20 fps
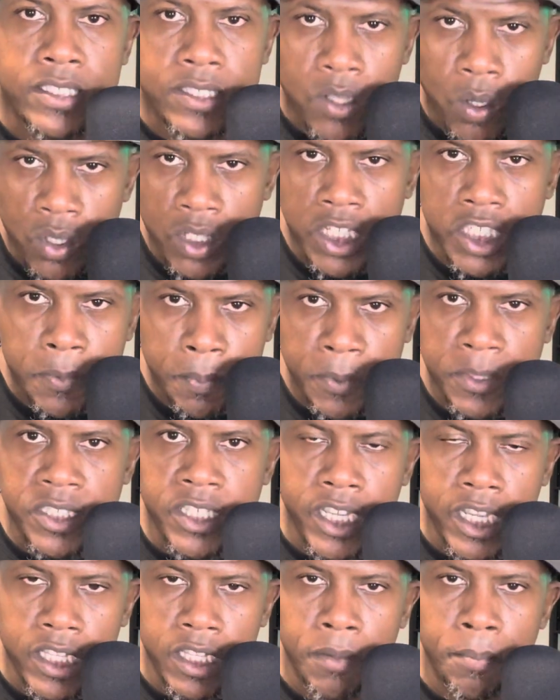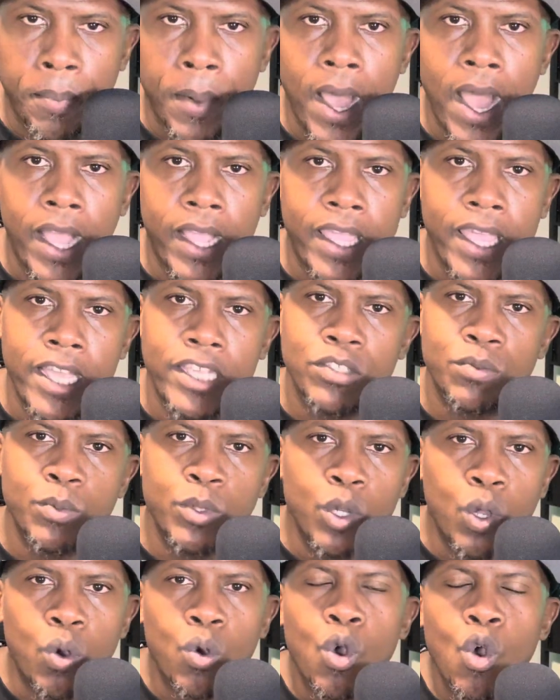On this particular podcast,
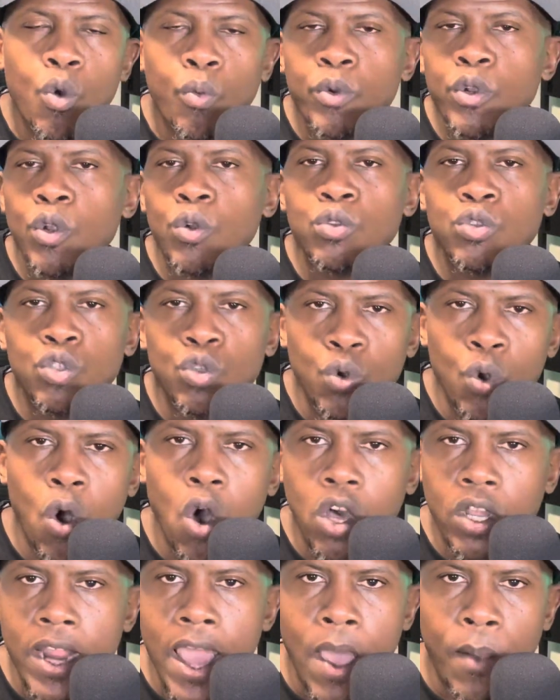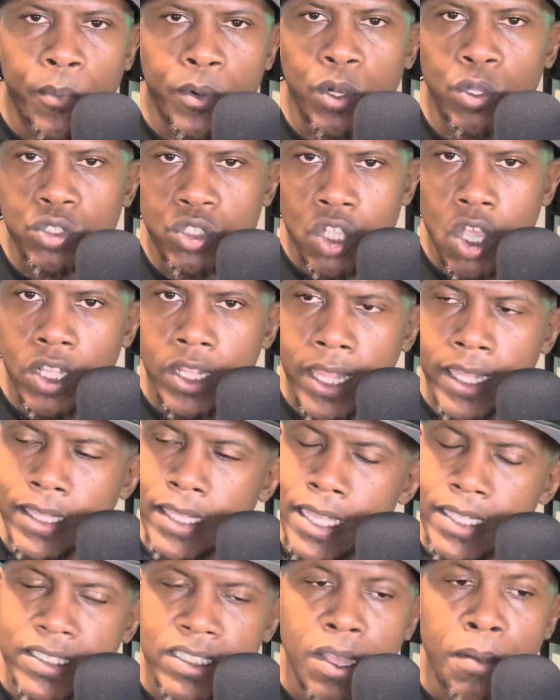we don't do all that. We don't talk like
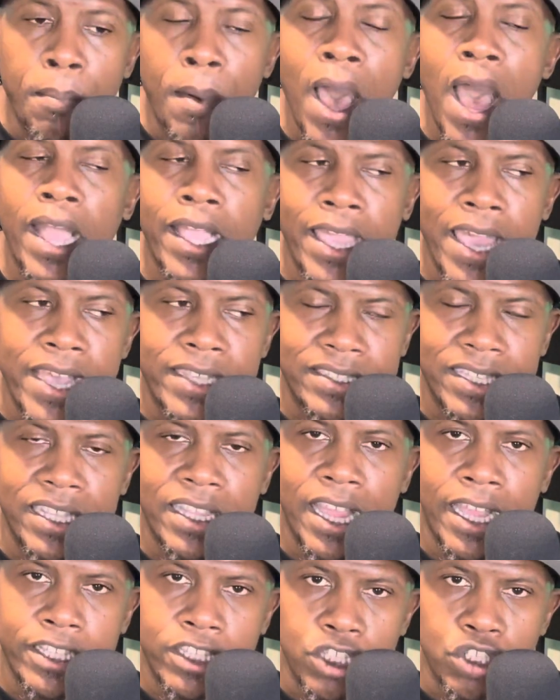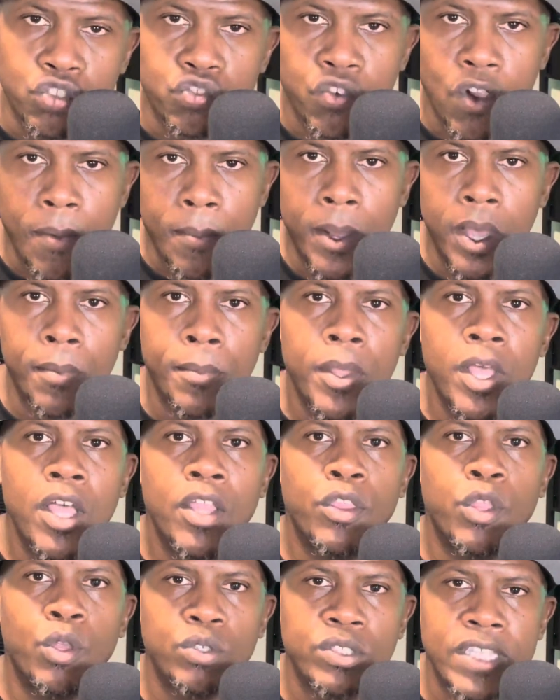that. Some podcasts, they like to drum up
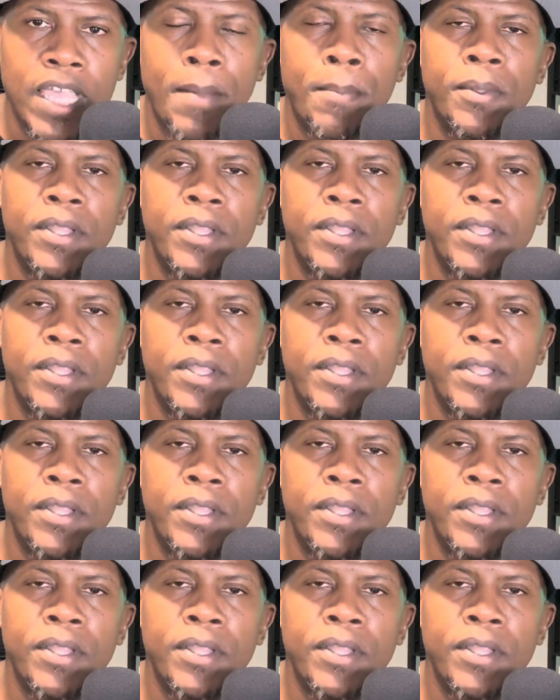those type of